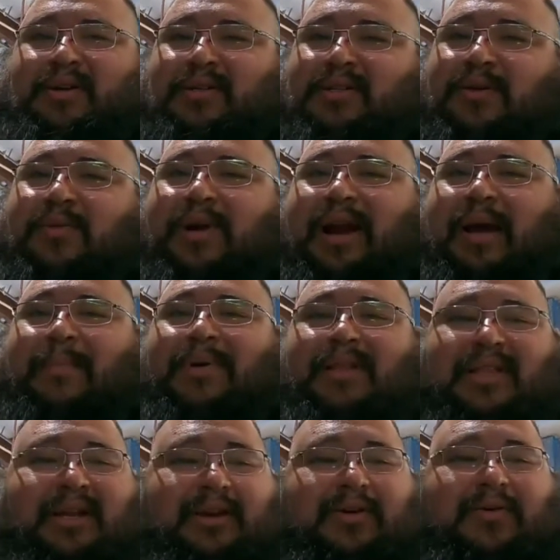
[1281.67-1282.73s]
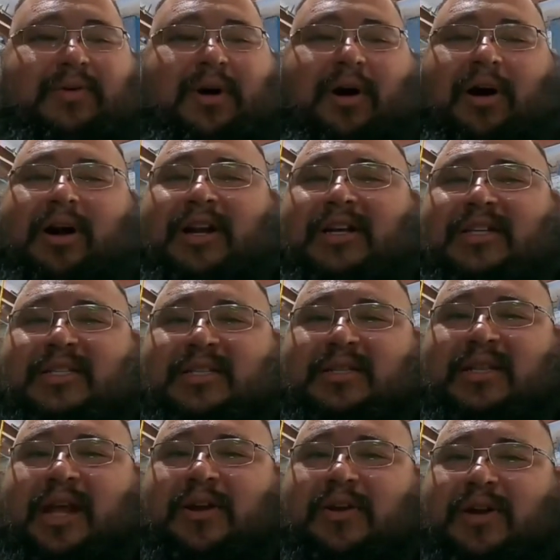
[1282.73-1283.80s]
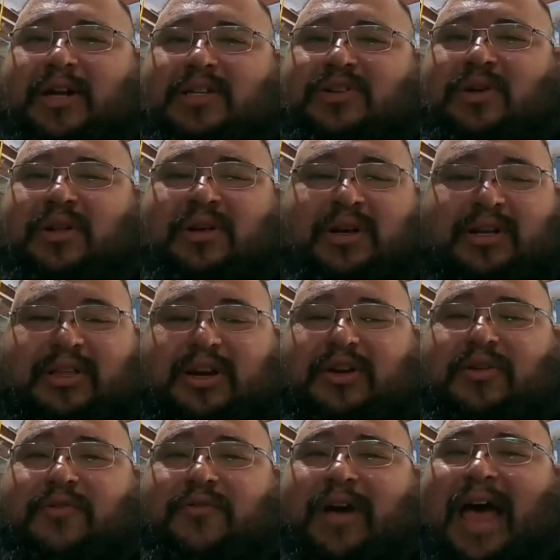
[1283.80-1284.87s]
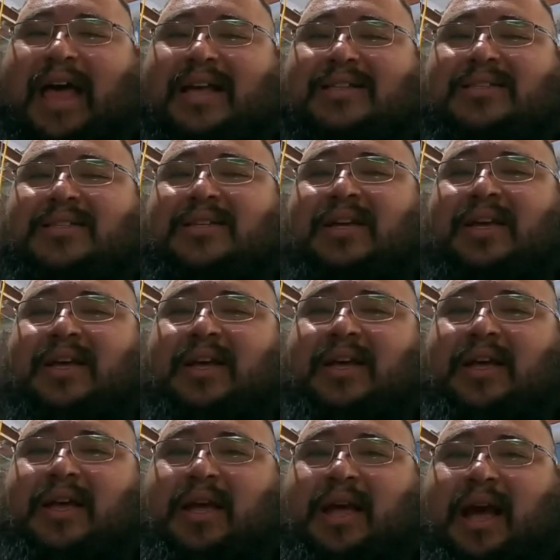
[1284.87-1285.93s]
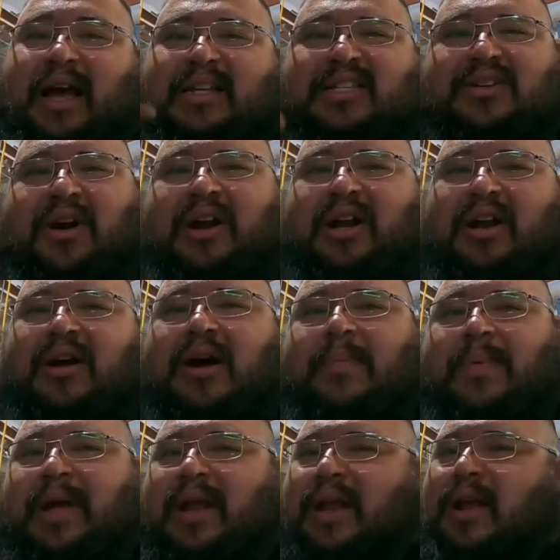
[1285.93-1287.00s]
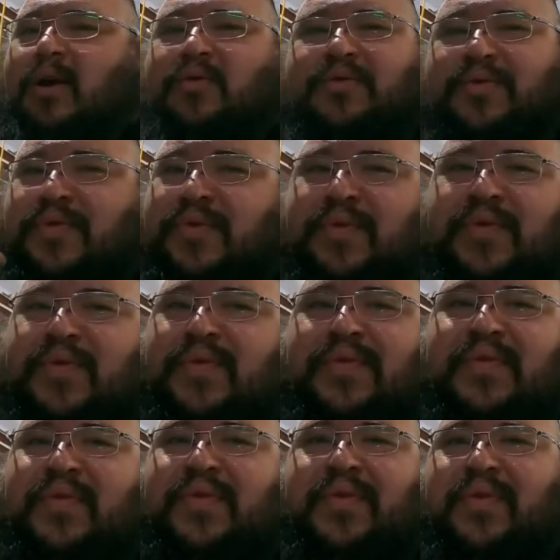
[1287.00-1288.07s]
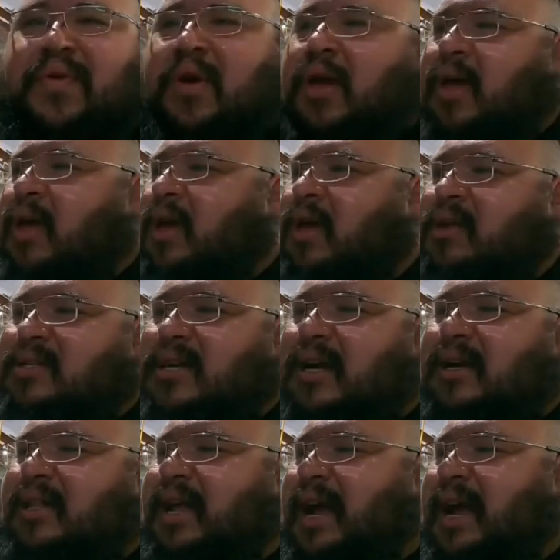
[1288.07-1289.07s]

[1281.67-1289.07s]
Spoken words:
So when I put the new harness, the new controller, the new fans, I started up and it sounded